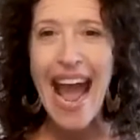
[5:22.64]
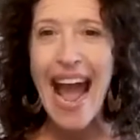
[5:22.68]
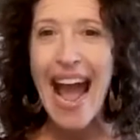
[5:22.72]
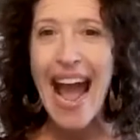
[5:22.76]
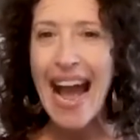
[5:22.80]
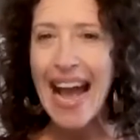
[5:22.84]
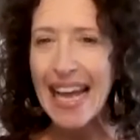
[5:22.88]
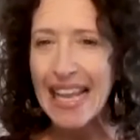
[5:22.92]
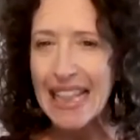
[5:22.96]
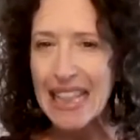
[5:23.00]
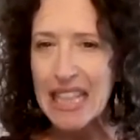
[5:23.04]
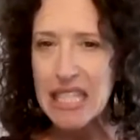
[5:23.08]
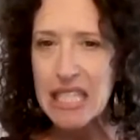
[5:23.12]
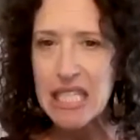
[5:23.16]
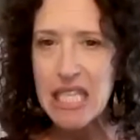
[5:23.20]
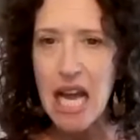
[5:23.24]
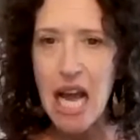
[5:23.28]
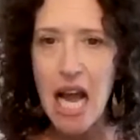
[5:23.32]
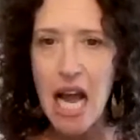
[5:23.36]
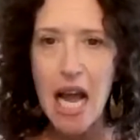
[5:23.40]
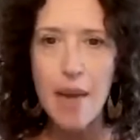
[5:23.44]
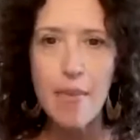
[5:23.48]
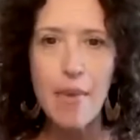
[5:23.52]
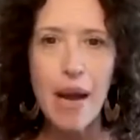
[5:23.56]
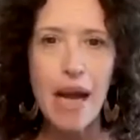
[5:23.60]
At the
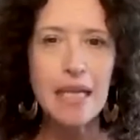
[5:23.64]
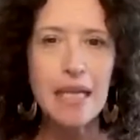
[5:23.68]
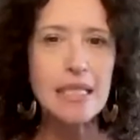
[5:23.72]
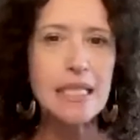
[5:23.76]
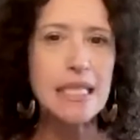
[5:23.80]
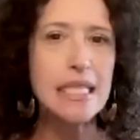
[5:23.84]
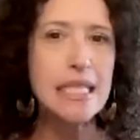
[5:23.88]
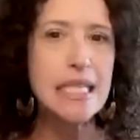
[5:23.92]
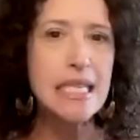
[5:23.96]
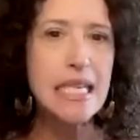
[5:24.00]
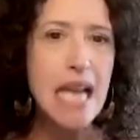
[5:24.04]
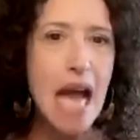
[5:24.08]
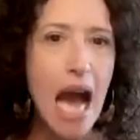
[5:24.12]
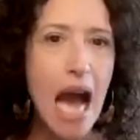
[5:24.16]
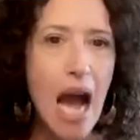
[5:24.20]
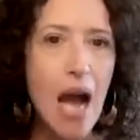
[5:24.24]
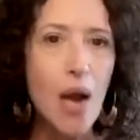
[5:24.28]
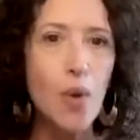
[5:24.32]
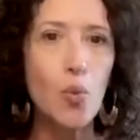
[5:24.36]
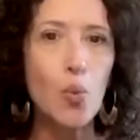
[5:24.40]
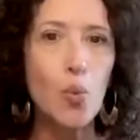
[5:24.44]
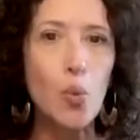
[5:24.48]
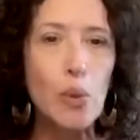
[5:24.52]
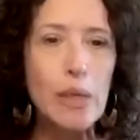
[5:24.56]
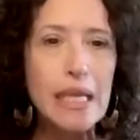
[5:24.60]
time, I did not
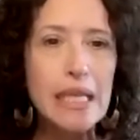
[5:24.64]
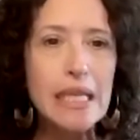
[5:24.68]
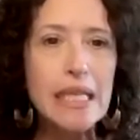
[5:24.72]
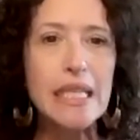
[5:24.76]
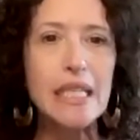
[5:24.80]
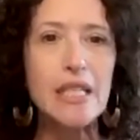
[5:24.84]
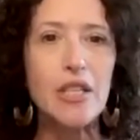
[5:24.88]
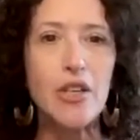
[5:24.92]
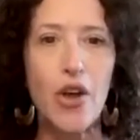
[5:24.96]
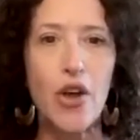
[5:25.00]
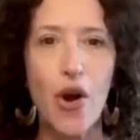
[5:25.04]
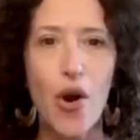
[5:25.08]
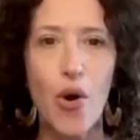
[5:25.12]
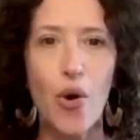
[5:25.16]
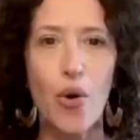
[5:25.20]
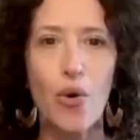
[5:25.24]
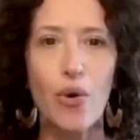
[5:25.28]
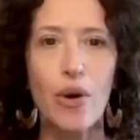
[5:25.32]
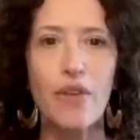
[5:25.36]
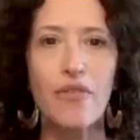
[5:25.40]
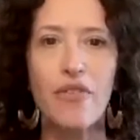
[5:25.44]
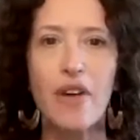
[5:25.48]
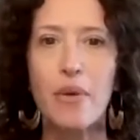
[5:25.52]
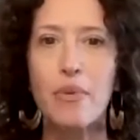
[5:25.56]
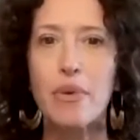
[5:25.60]
really know
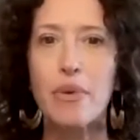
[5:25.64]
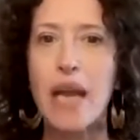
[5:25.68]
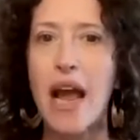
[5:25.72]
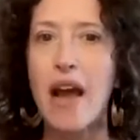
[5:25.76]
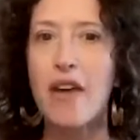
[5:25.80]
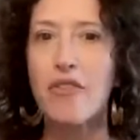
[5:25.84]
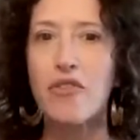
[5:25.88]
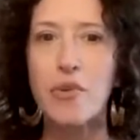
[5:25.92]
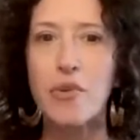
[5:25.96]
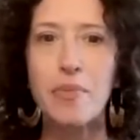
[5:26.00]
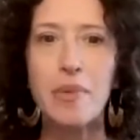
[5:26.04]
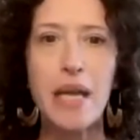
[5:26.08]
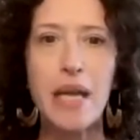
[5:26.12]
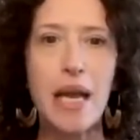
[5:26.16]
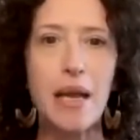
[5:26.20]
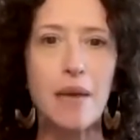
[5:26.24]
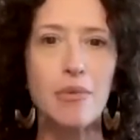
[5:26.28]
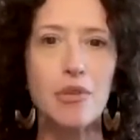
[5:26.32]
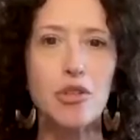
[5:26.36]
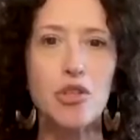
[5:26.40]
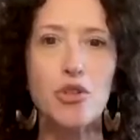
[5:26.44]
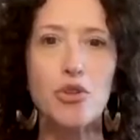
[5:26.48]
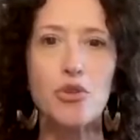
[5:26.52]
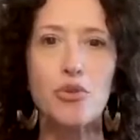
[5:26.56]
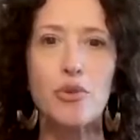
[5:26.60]
if I would ever be able
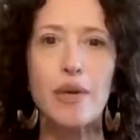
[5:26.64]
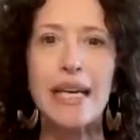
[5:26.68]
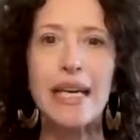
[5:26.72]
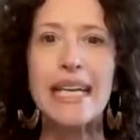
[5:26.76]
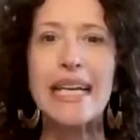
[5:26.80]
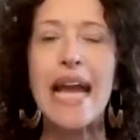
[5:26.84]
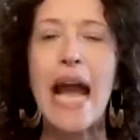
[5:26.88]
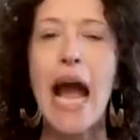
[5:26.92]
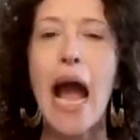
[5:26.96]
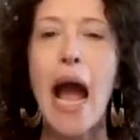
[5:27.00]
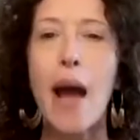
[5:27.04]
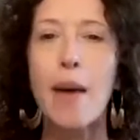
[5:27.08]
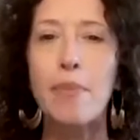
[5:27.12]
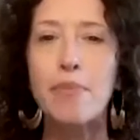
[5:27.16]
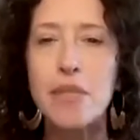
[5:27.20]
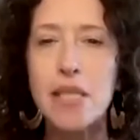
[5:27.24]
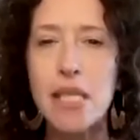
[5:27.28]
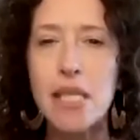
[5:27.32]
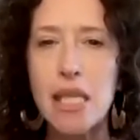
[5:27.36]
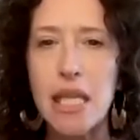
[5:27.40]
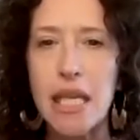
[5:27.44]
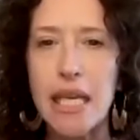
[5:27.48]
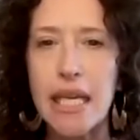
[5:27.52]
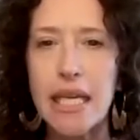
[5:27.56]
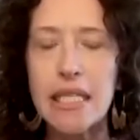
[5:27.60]
to
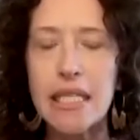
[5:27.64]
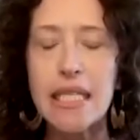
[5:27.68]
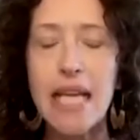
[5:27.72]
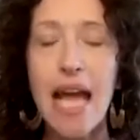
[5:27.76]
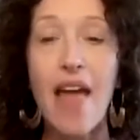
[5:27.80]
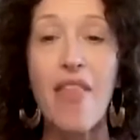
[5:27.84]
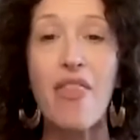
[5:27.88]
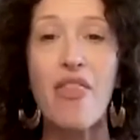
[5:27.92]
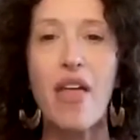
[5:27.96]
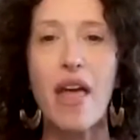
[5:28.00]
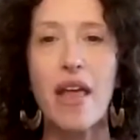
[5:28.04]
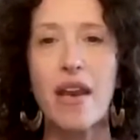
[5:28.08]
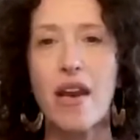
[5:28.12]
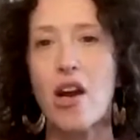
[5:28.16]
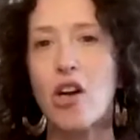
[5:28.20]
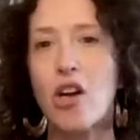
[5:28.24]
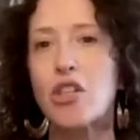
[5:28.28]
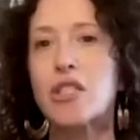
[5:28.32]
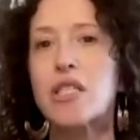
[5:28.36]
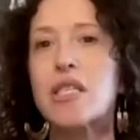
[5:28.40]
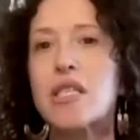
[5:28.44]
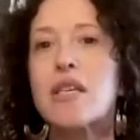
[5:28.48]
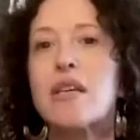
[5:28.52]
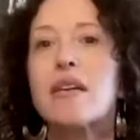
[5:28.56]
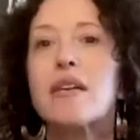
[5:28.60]
encapsulate and then
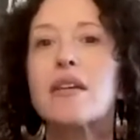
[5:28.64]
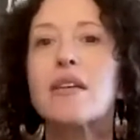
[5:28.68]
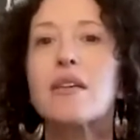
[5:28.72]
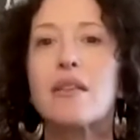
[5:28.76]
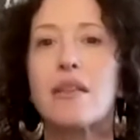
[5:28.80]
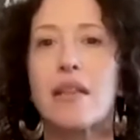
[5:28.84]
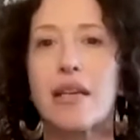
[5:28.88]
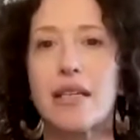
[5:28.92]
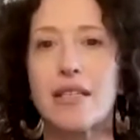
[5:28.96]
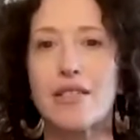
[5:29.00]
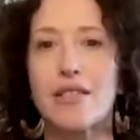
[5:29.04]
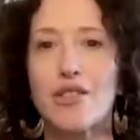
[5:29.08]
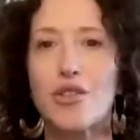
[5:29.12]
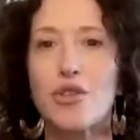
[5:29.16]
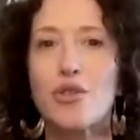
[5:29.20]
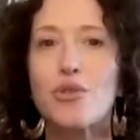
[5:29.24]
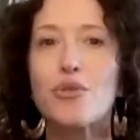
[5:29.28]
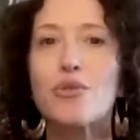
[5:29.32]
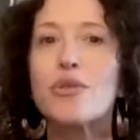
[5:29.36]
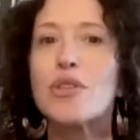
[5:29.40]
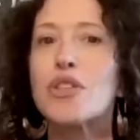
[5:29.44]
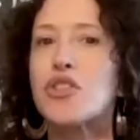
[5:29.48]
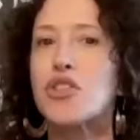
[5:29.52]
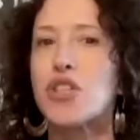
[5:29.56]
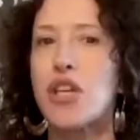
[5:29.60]
articulate to
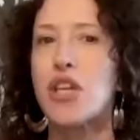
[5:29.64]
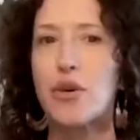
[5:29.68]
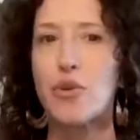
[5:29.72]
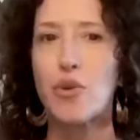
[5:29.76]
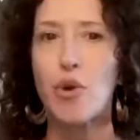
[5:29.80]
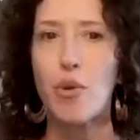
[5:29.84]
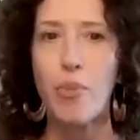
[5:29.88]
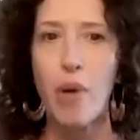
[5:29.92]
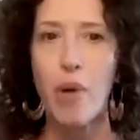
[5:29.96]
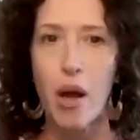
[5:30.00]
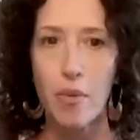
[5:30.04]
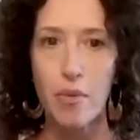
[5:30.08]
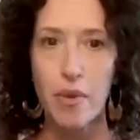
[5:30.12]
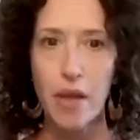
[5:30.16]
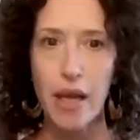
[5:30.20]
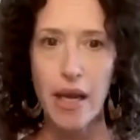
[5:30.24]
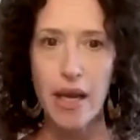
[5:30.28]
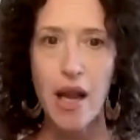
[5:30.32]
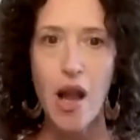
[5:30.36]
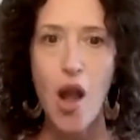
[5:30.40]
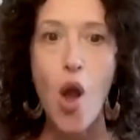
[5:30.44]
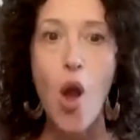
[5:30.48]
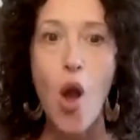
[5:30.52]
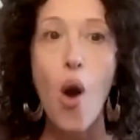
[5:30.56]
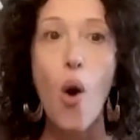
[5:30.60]
the general public
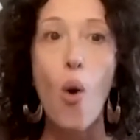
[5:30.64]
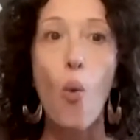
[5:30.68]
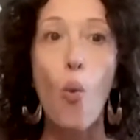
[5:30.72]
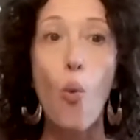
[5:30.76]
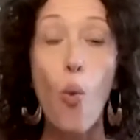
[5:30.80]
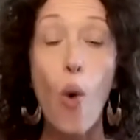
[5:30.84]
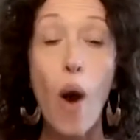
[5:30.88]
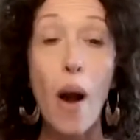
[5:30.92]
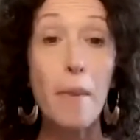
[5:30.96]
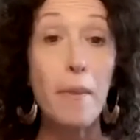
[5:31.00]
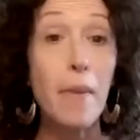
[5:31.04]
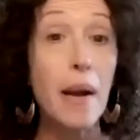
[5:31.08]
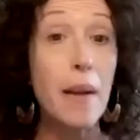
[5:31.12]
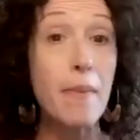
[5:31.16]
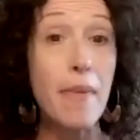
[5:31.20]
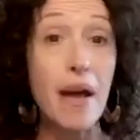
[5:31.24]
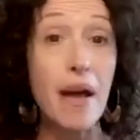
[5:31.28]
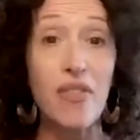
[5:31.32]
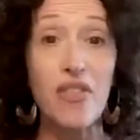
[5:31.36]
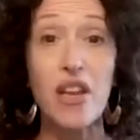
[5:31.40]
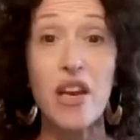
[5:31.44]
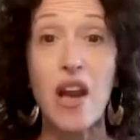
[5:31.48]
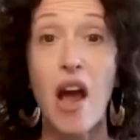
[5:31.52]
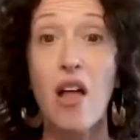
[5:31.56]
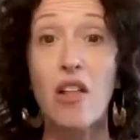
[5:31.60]
what my
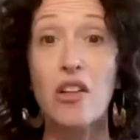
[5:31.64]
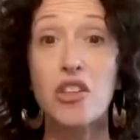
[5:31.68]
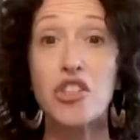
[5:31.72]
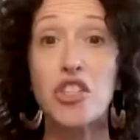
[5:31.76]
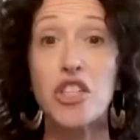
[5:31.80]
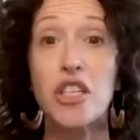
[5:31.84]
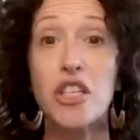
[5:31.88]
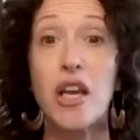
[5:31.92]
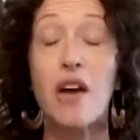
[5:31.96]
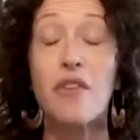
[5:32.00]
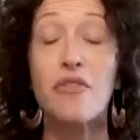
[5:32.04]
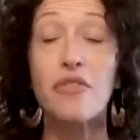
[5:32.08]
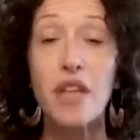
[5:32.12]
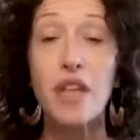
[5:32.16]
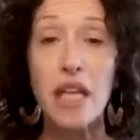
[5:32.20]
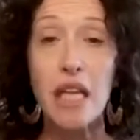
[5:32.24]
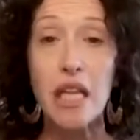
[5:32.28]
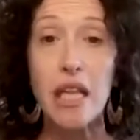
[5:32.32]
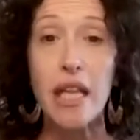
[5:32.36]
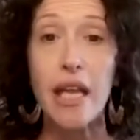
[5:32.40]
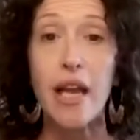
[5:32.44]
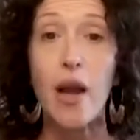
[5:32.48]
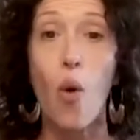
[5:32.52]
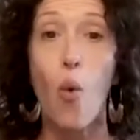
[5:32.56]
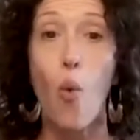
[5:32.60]
methodology of
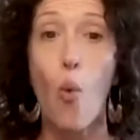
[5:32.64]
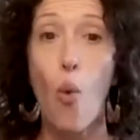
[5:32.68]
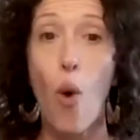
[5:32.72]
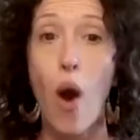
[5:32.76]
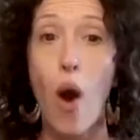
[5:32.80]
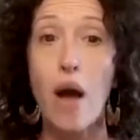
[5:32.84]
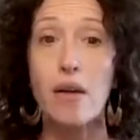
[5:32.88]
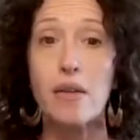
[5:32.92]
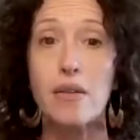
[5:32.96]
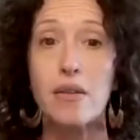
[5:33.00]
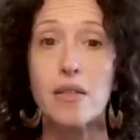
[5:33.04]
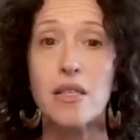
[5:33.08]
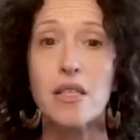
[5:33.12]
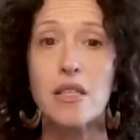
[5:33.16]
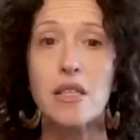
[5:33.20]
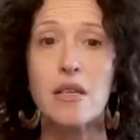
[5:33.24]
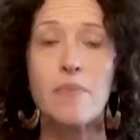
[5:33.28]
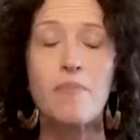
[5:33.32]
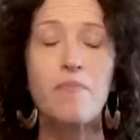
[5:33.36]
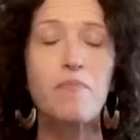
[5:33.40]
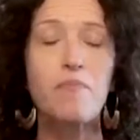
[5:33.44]
healing was.